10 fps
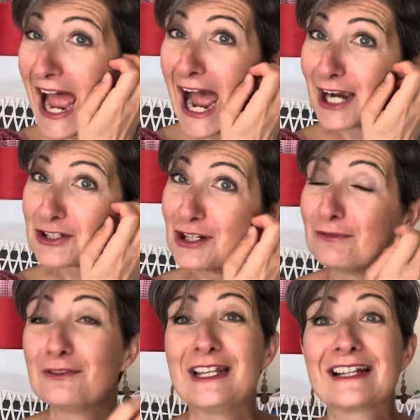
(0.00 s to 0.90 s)
Actually,
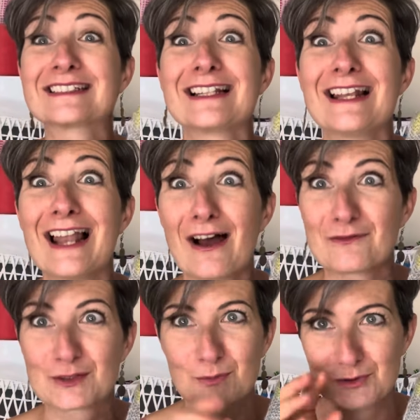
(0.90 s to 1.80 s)
Phoenix
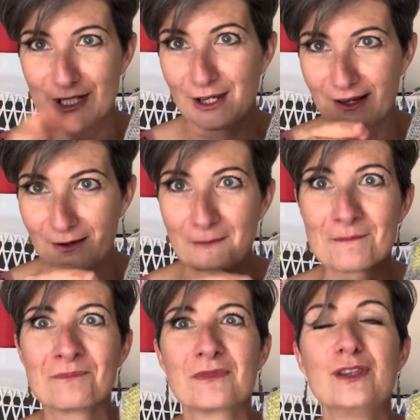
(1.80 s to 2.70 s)
loves putting her
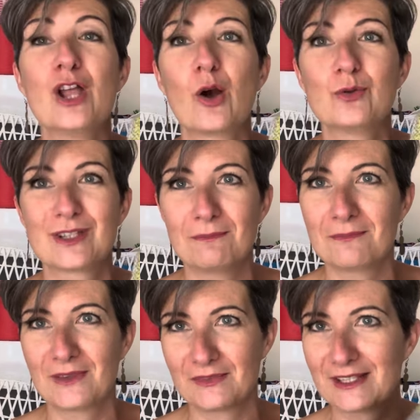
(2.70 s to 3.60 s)
nose in,
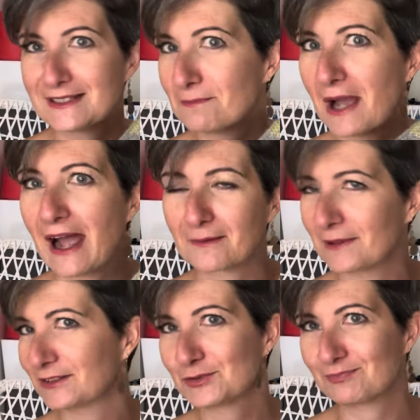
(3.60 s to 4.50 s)
in this bag,
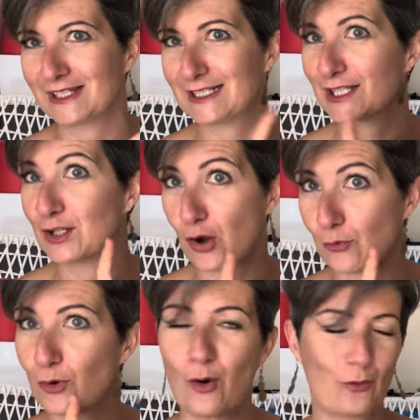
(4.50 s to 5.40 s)
but it's a
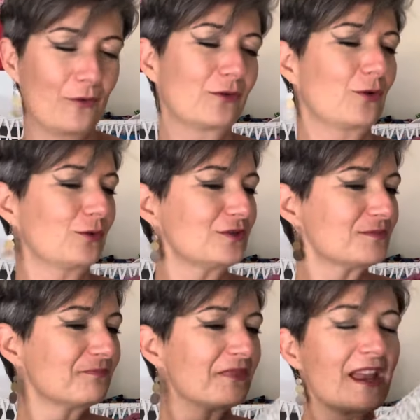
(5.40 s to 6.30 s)
no-no, of course
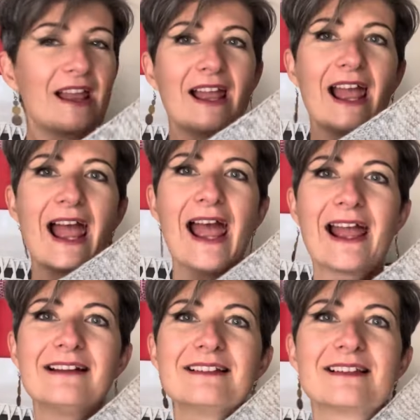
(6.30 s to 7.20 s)

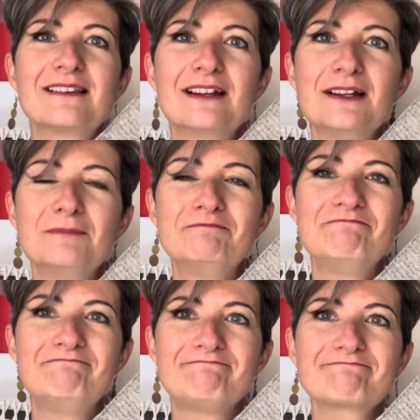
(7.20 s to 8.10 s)
and the
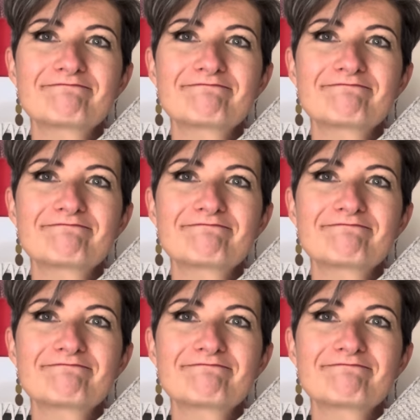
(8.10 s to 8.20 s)
mm,